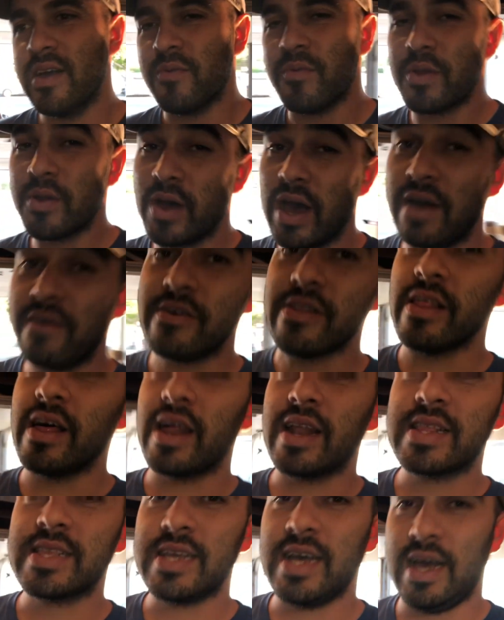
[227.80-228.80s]
We don't have a
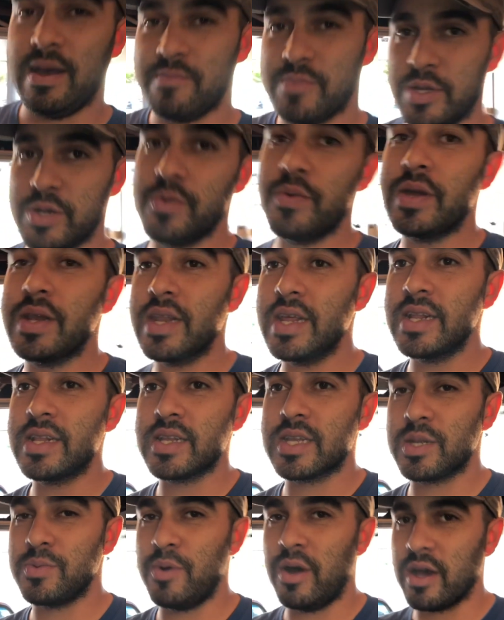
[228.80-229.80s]
lot of time, so we need
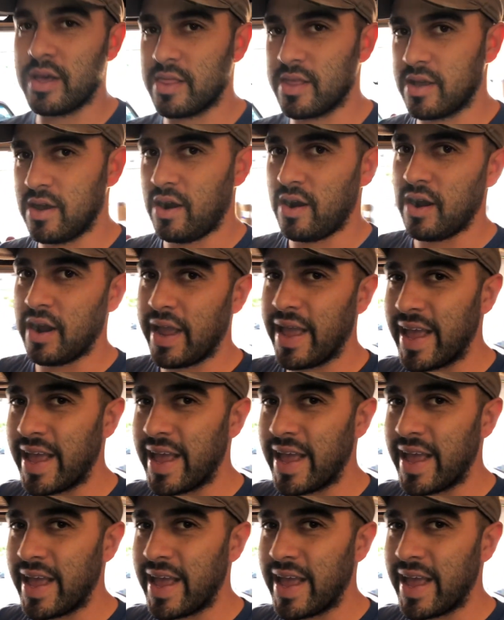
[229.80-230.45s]
to smog the car